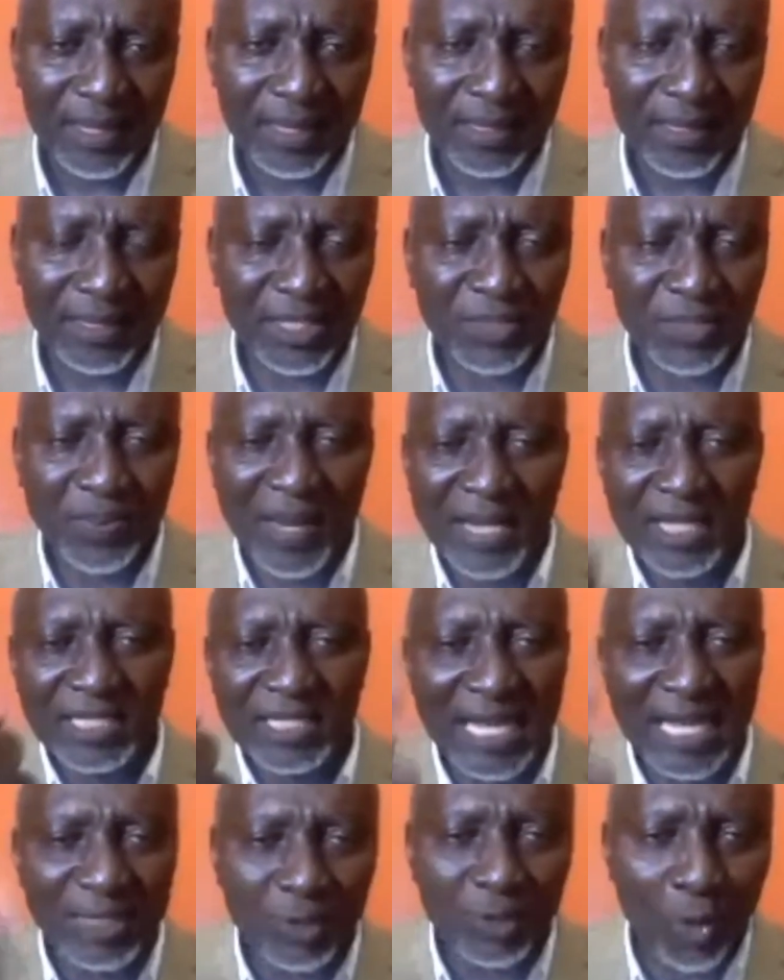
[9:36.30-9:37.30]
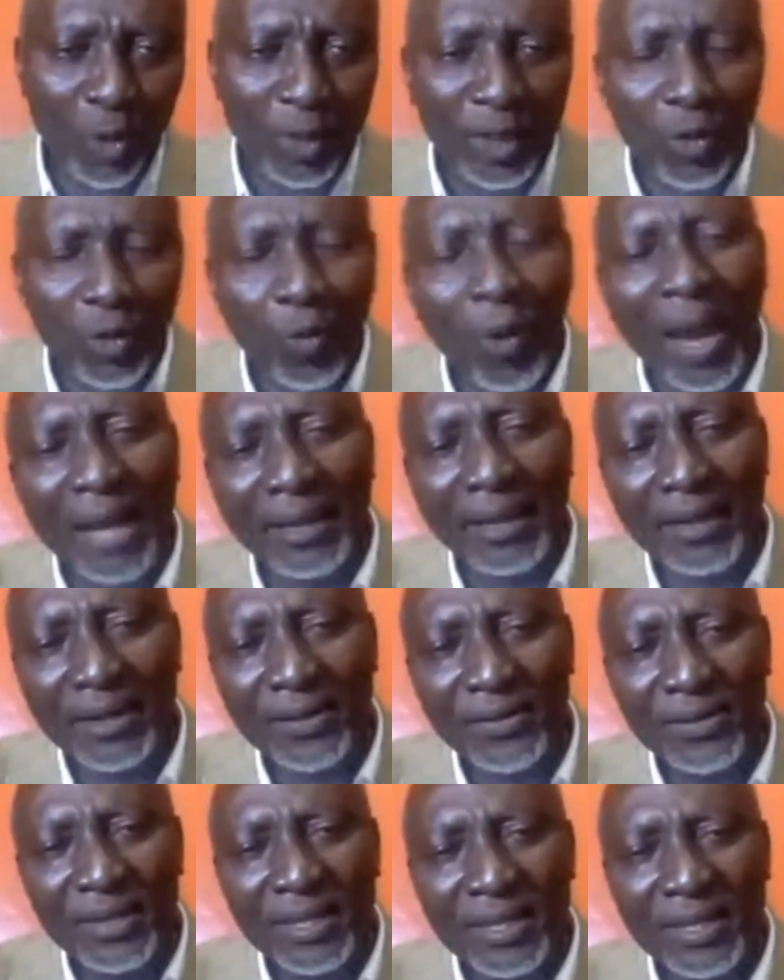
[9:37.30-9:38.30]
The Spanish has only 1.
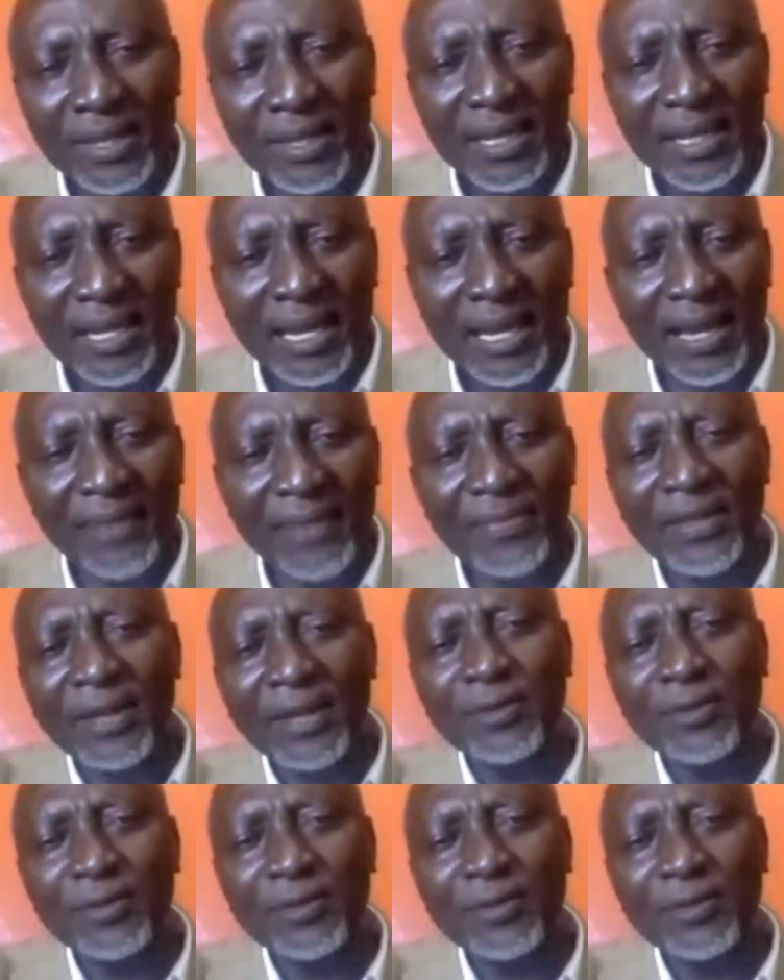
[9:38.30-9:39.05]
And